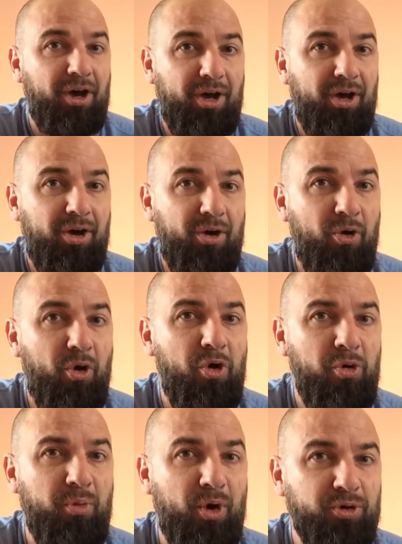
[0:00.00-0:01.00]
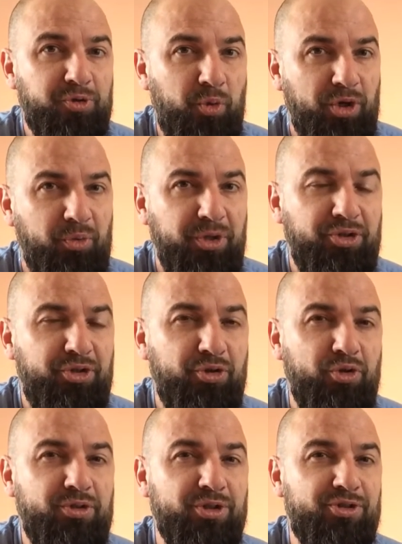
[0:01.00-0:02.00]
Almost. What do we
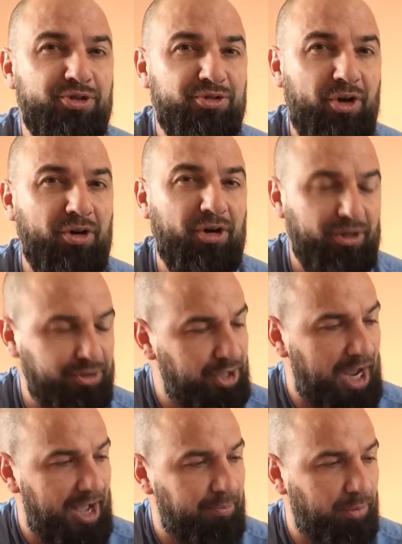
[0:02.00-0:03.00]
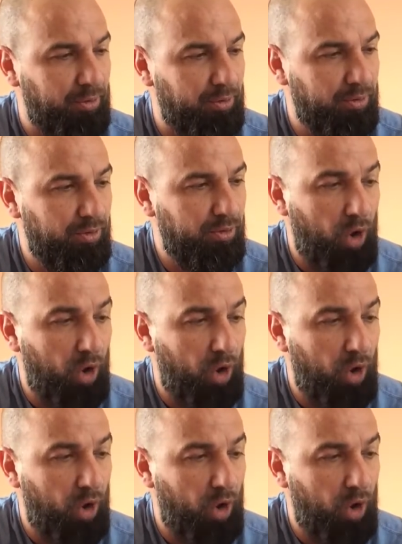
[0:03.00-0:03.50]
do to start our chapel?